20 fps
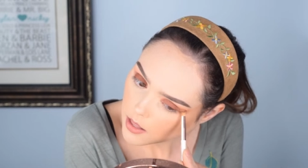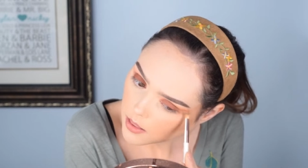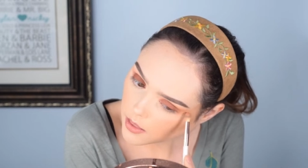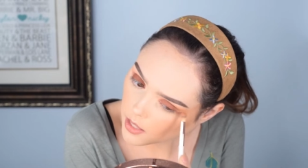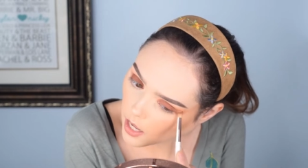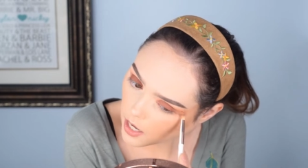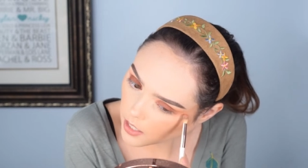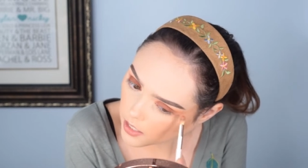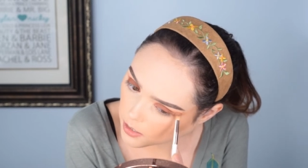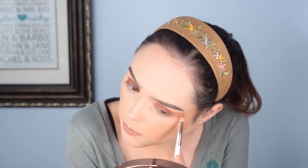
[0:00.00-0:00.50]

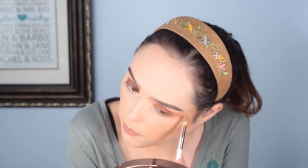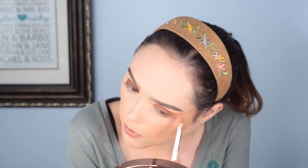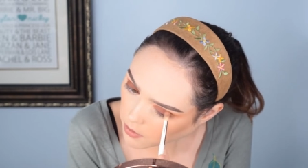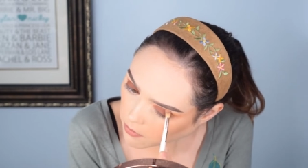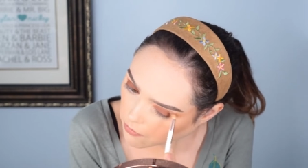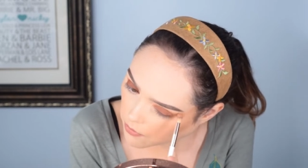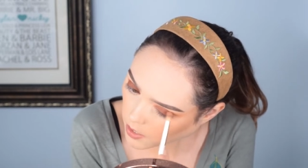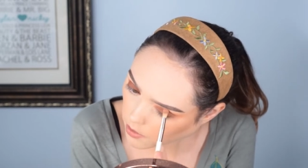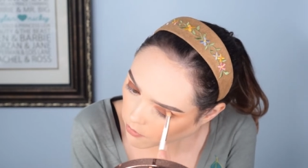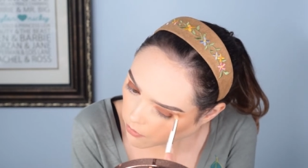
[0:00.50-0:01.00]
That is my
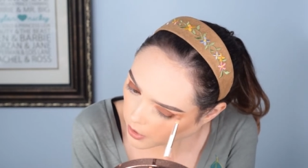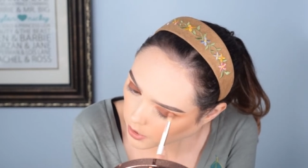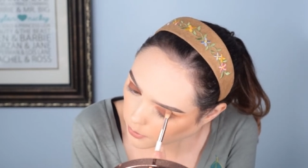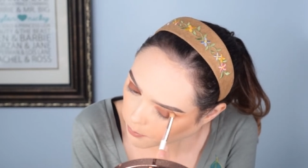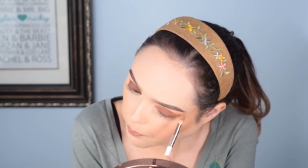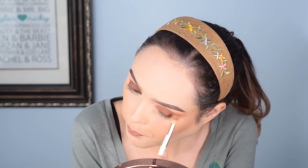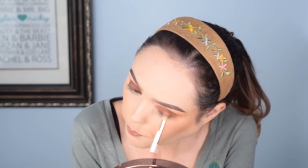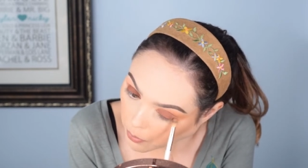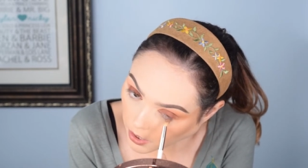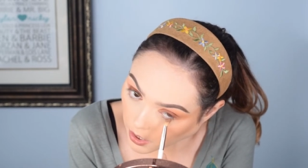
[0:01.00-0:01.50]
favorite.
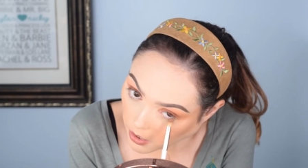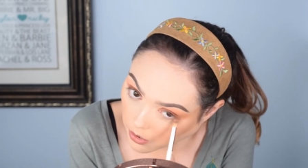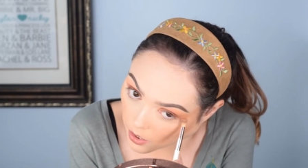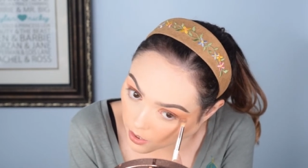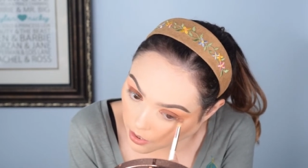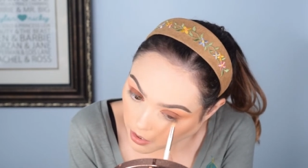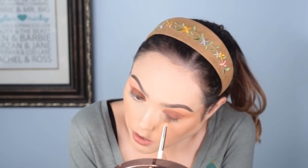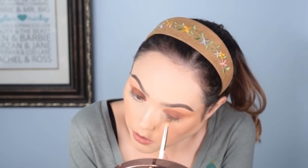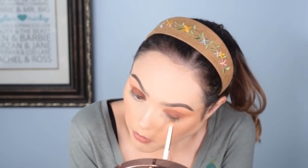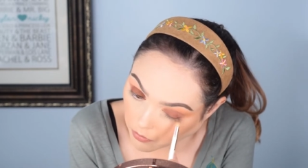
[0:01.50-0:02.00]
But I
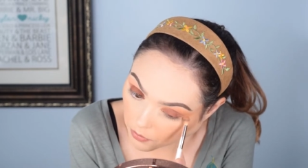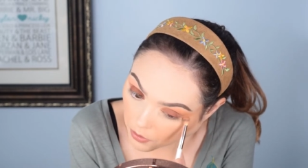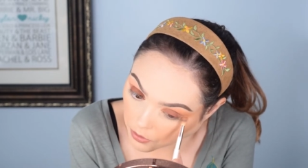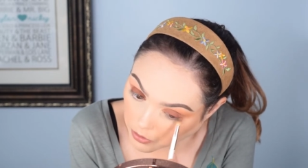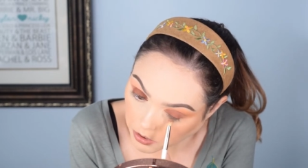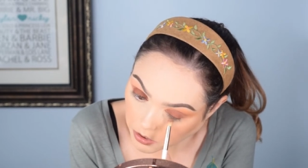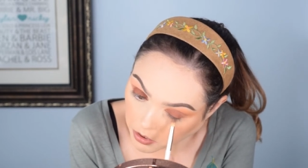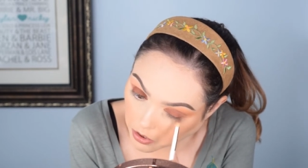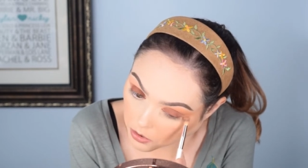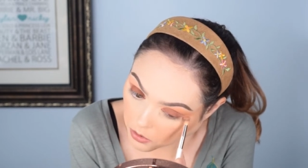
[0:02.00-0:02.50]
like the
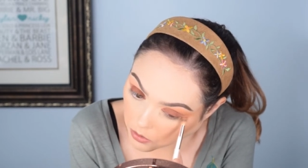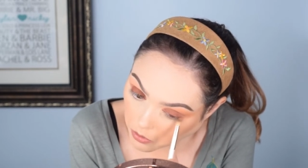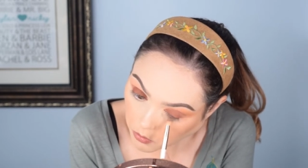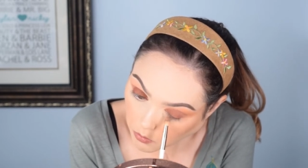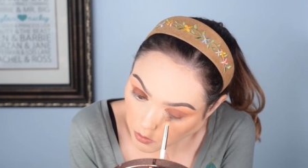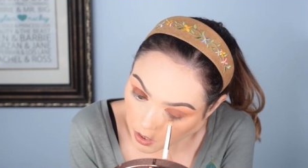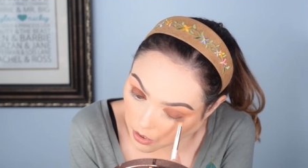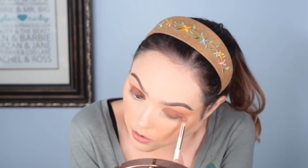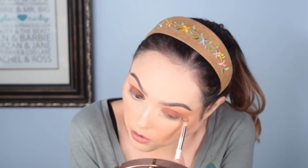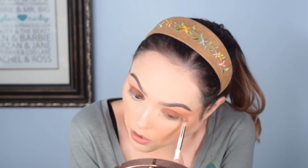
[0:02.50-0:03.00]
first
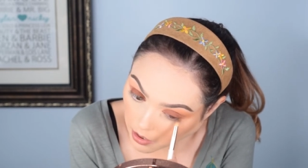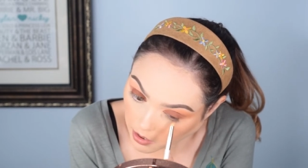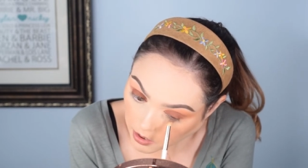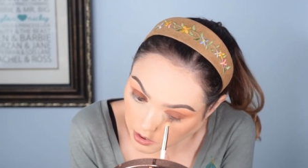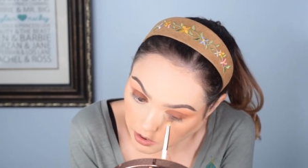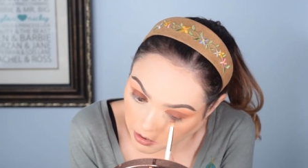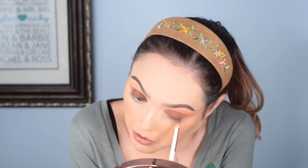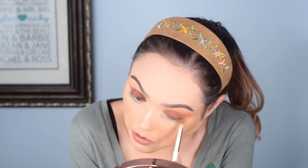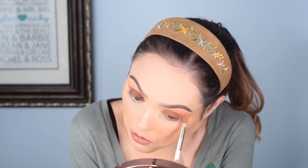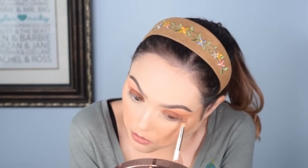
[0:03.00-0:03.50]
two. I liked